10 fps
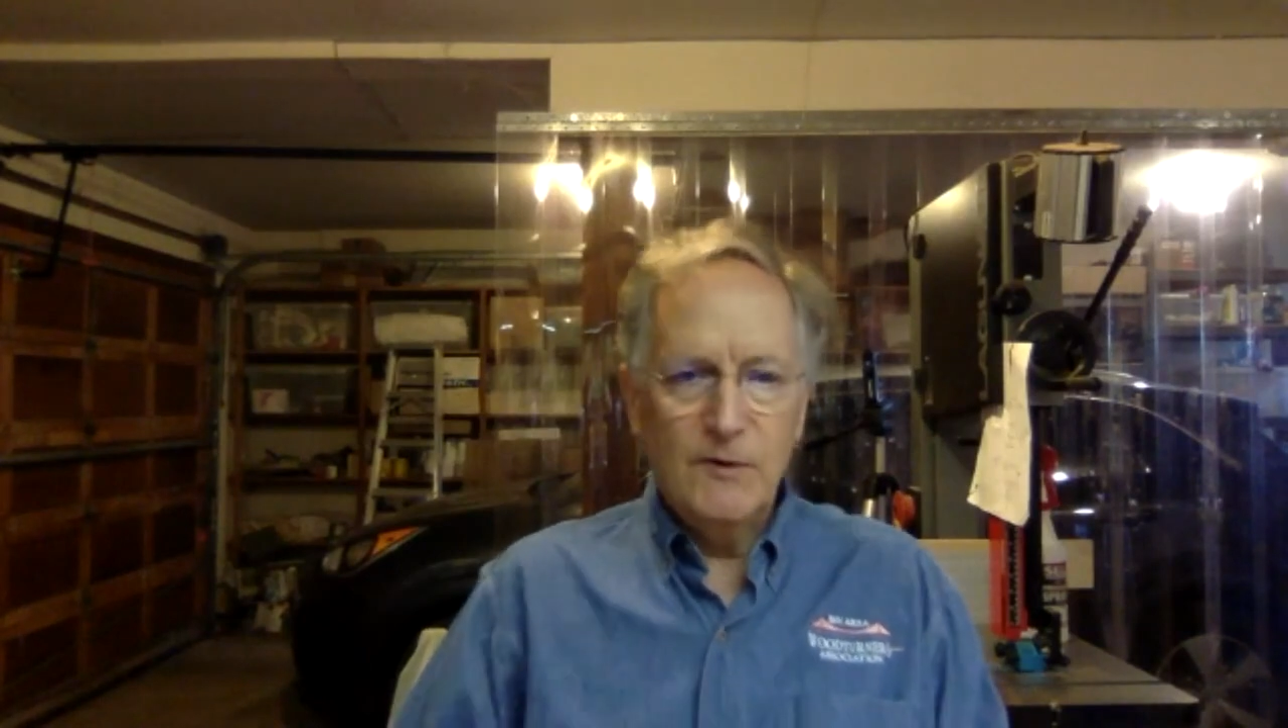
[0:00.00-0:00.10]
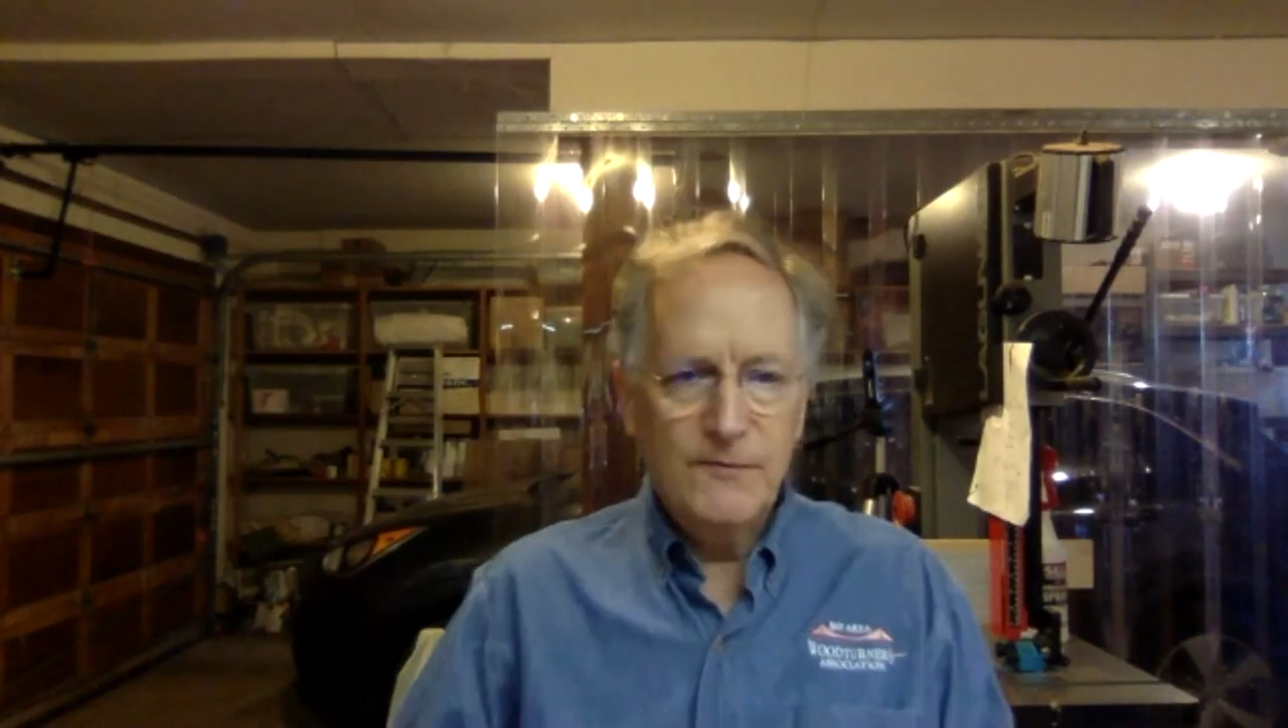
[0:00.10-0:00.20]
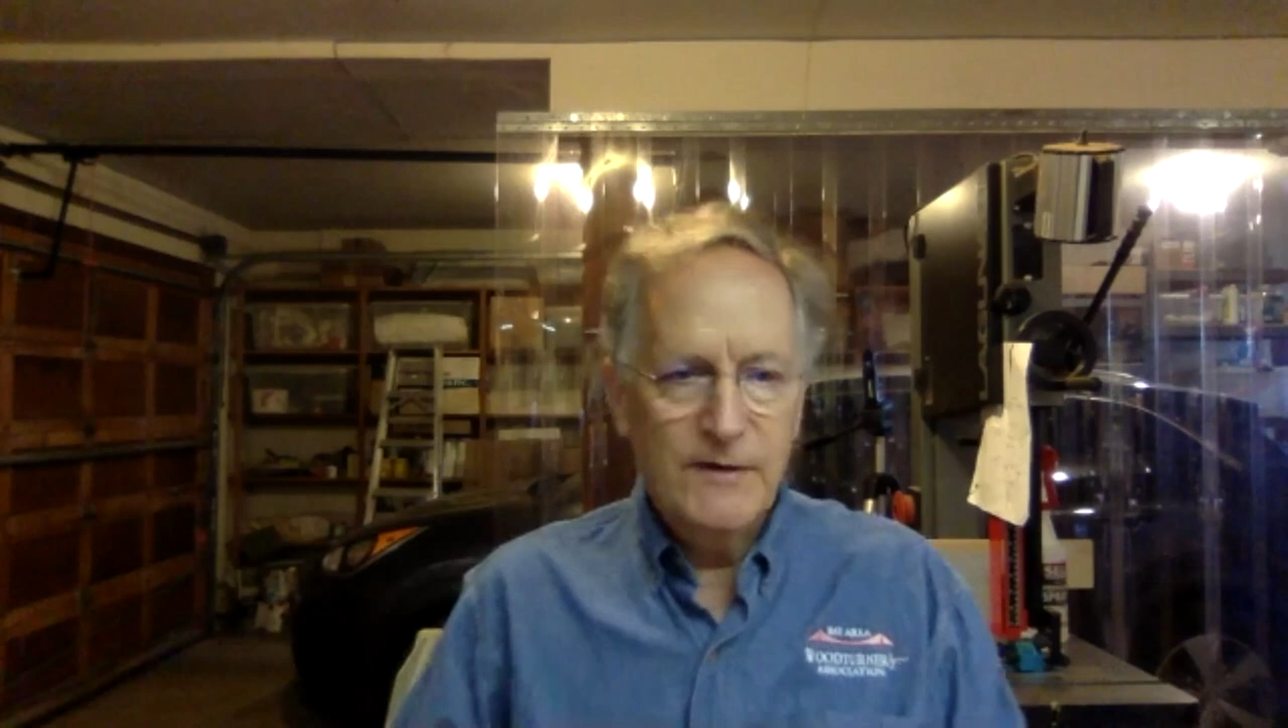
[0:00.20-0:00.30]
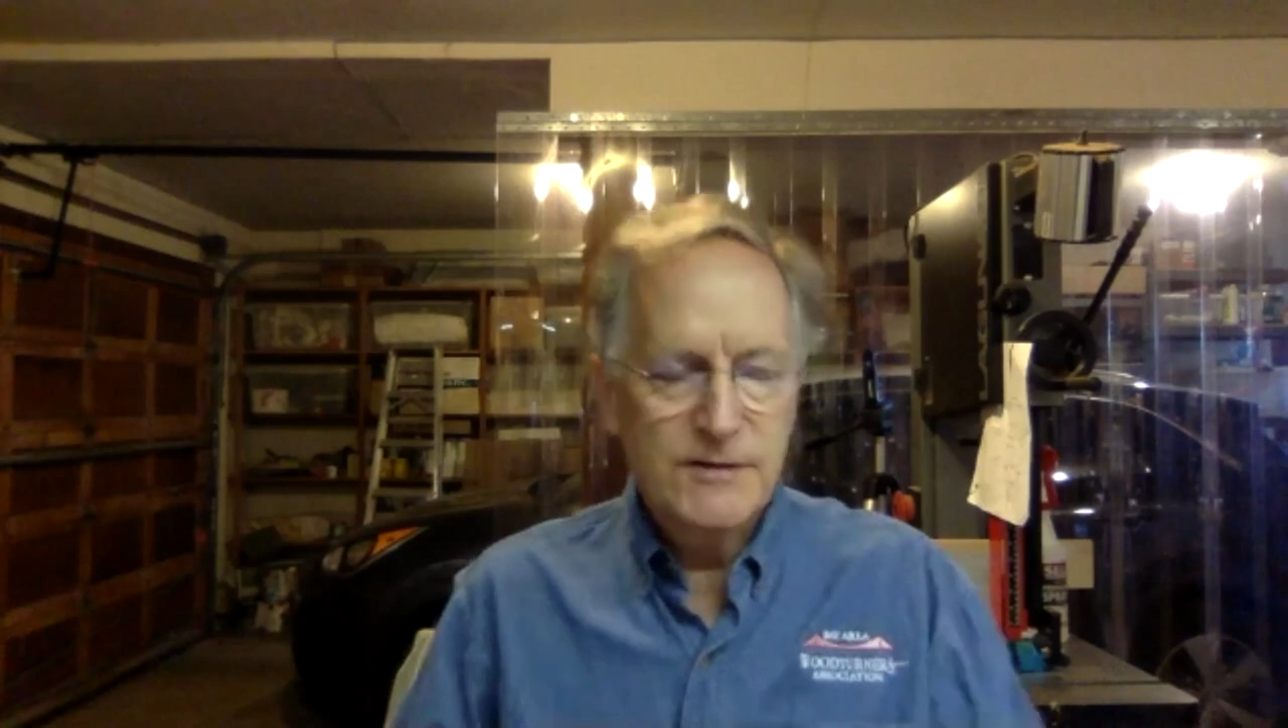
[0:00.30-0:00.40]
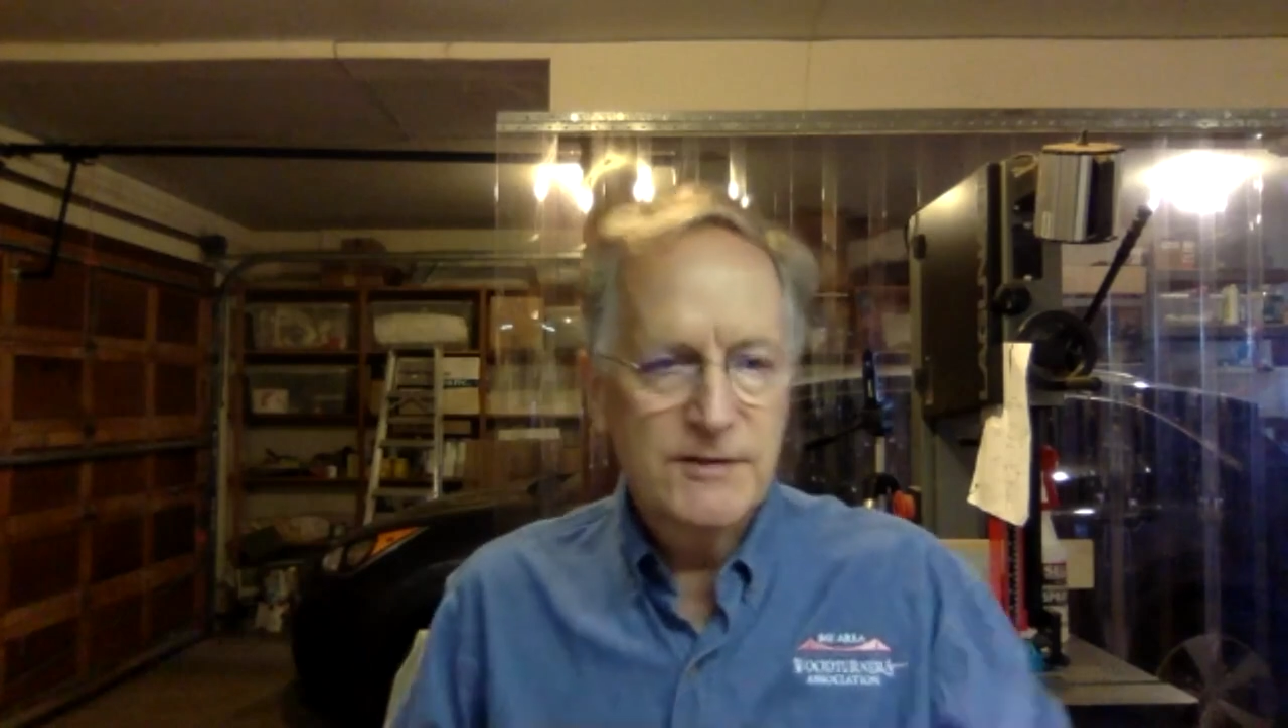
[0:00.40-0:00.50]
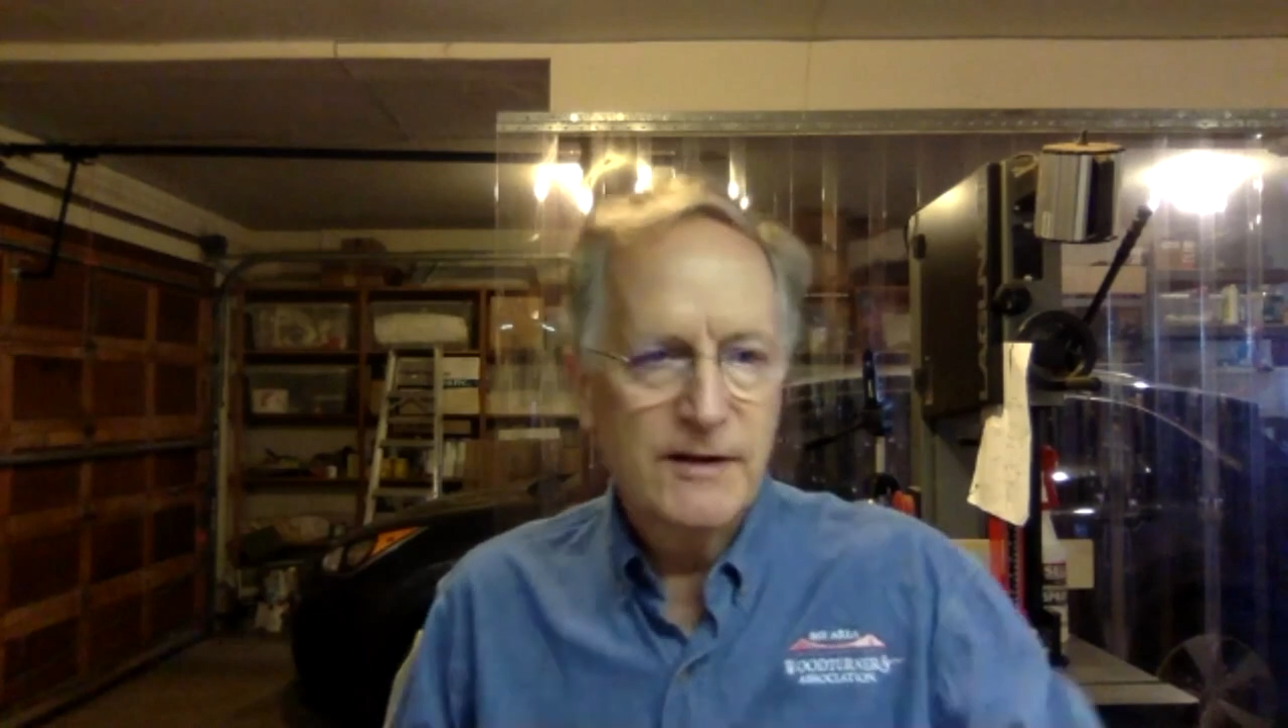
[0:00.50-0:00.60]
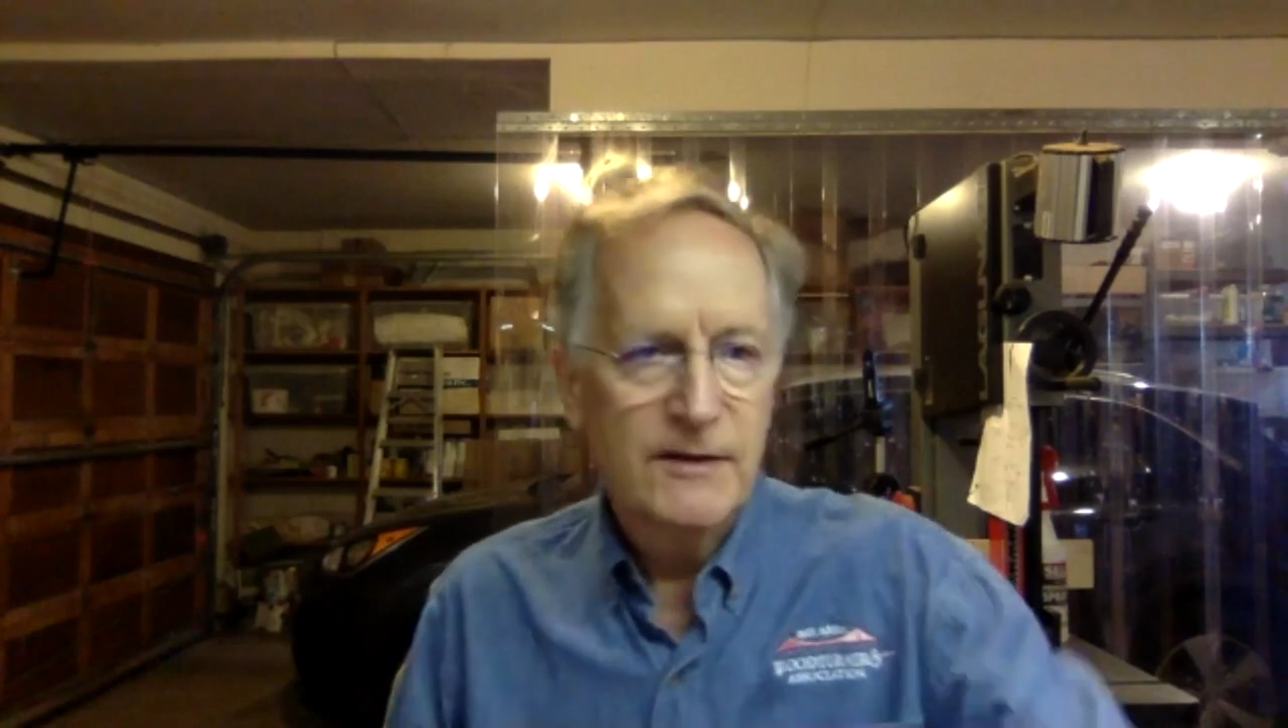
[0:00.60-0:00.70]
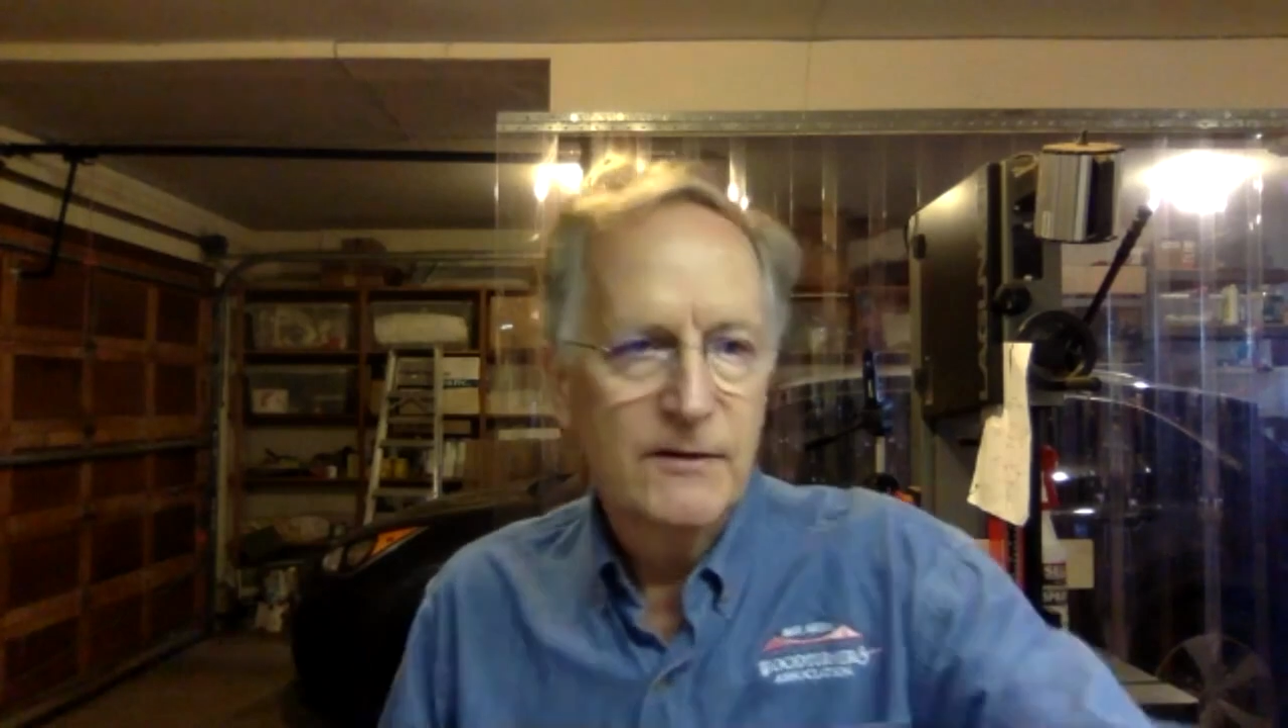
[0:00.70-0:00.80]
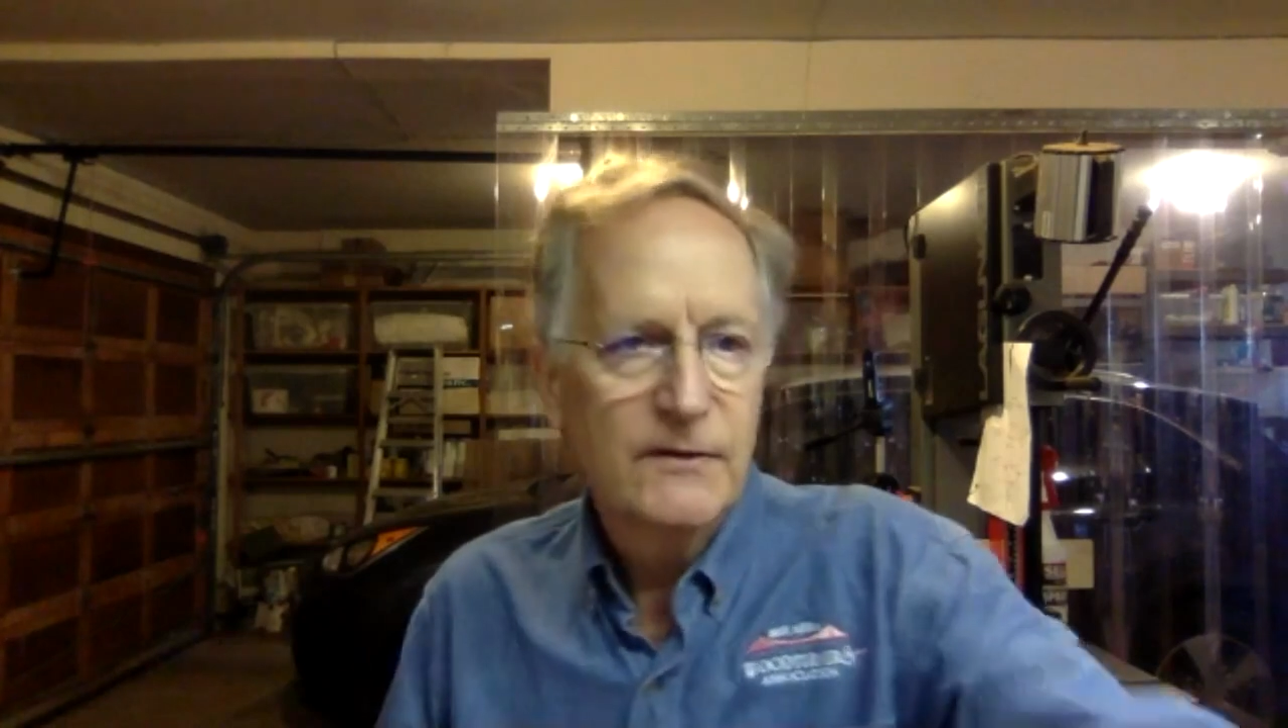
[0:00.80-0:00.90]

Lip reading: finish should I use?